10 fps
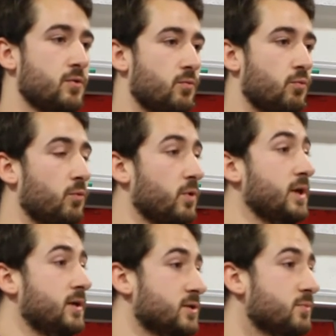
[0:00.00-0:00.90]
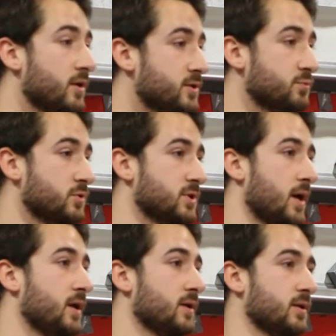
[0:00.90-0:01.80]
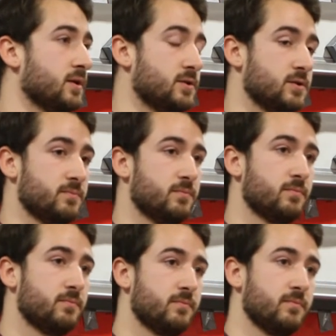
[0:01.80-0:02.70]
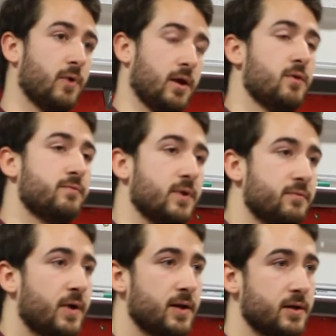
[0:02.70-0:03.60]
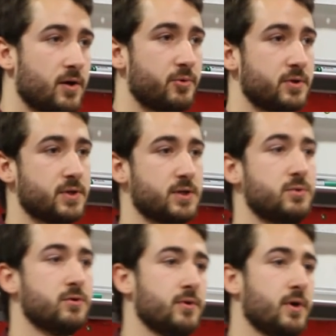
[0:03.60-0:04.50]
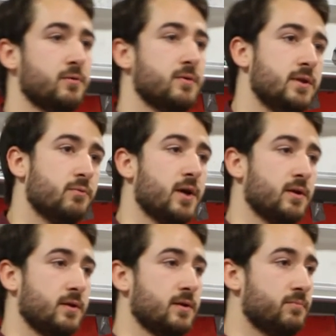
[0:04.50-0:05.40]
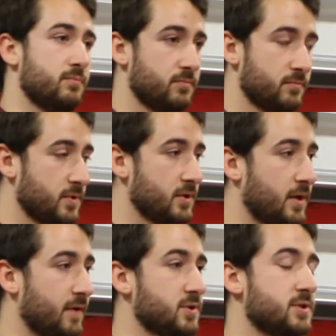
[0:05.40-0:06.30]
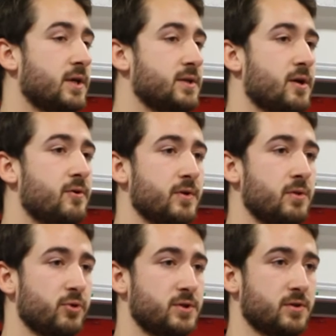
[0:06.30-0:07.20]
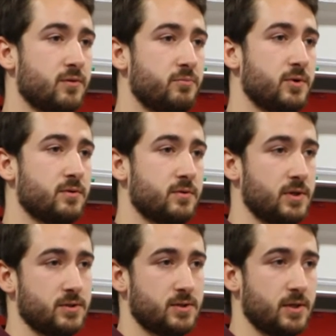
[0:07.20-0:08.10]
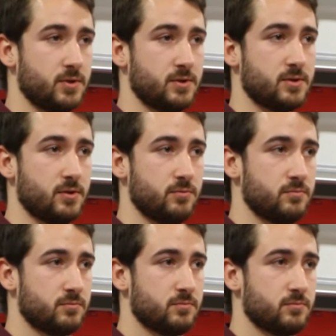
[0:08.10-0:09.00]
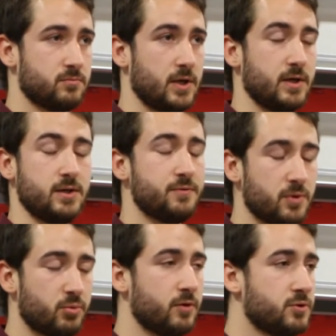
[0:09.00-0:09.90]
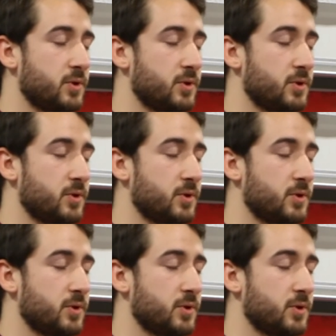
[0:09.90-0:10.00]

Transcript: what we as Marxists would say, and I think this is, well, hopefully a fairly common assessment, although in the way, in the, after the centenary, the British government is seeming to take a different approach, but